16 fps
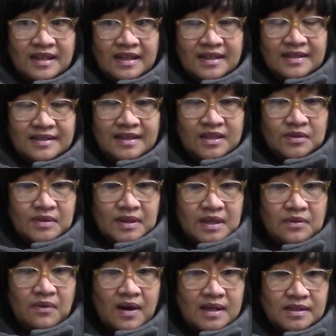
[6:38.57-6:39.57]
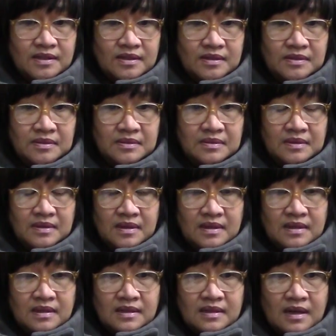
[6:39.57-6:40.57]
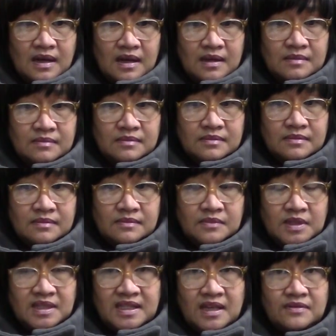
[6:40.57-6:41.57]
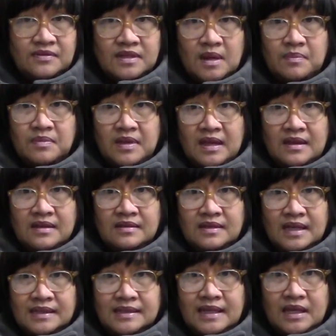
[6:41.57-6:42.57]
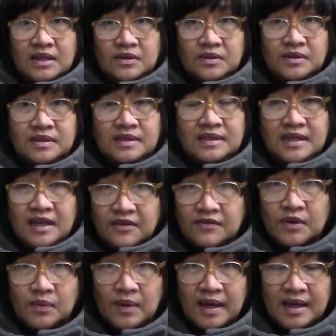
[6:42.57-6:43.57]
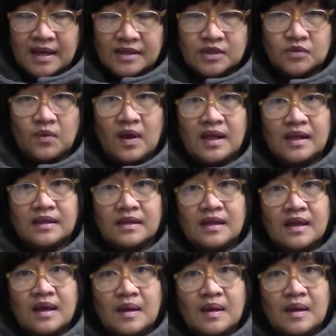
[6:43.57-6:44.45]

Like they only want to receive something that they could give away as well.